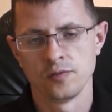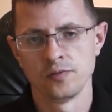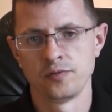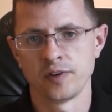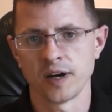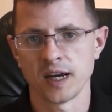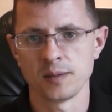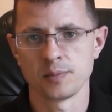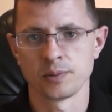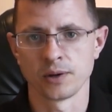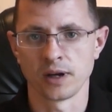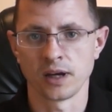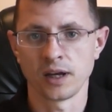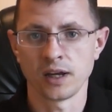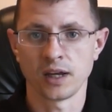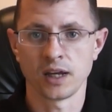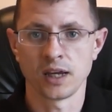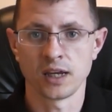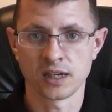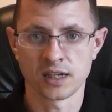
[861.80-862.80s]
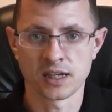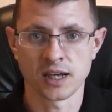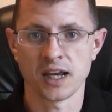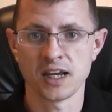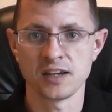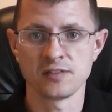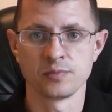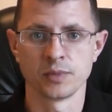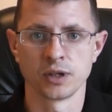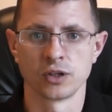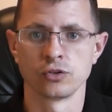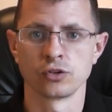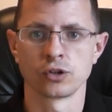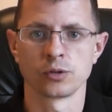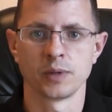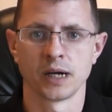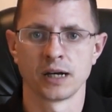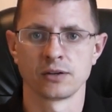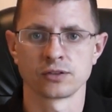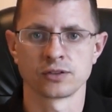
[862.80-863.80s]
vapour, it gave me good
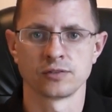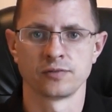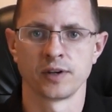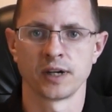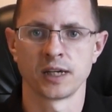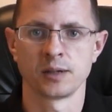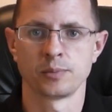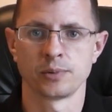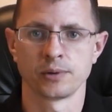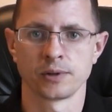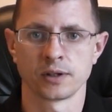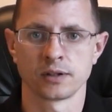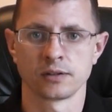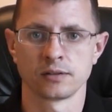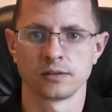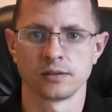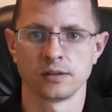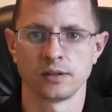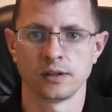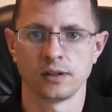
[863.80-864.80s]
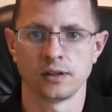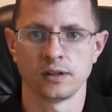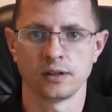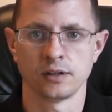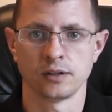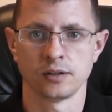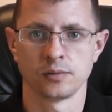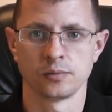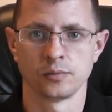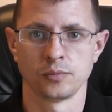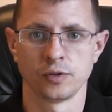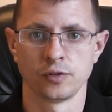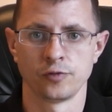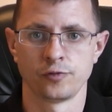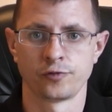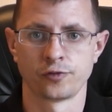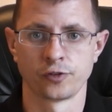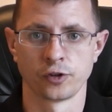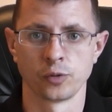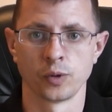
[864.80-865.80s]
amounts of vapour. Um,
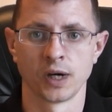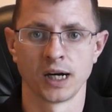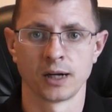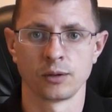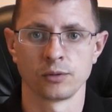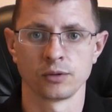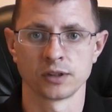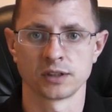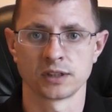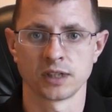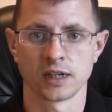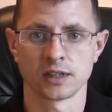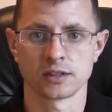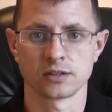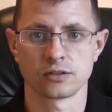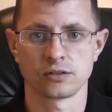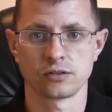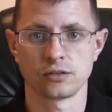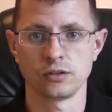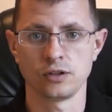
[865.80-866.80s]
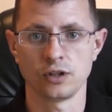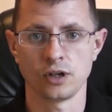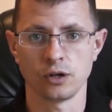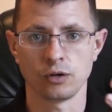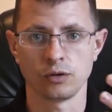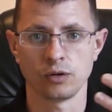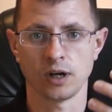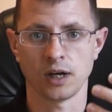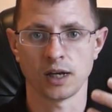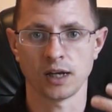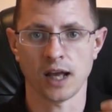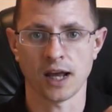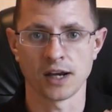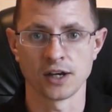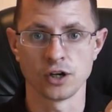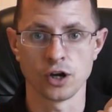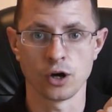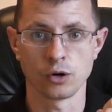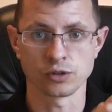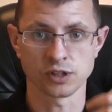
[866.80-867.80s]
throughout the test, you know, I,
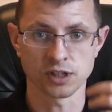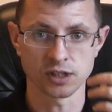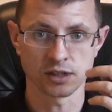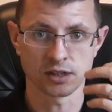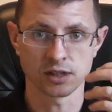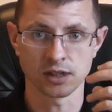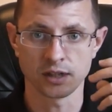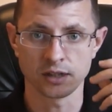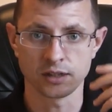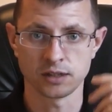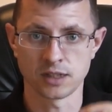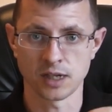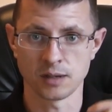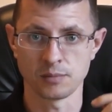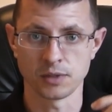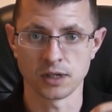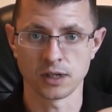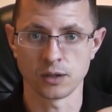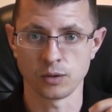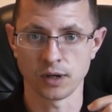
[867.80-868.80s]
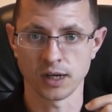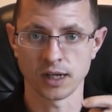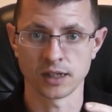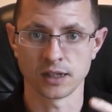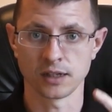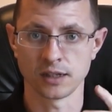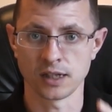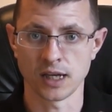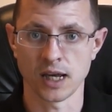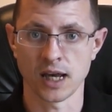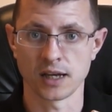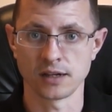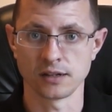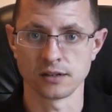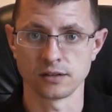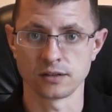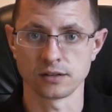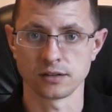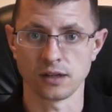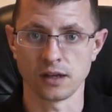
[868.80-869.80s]
I noticed it dimming away at the
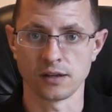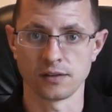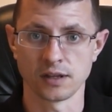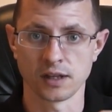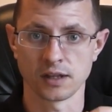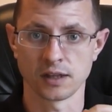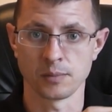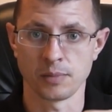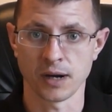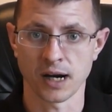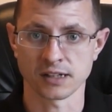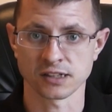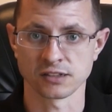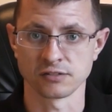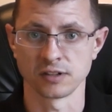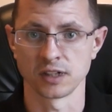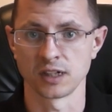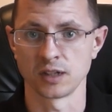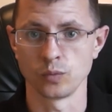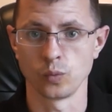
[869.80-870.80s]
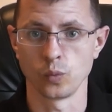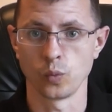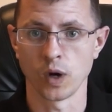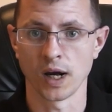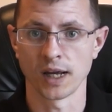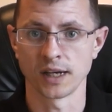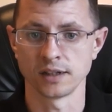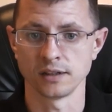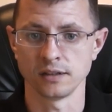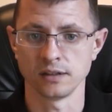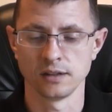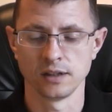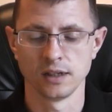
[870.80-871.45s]
end, and then the battery went.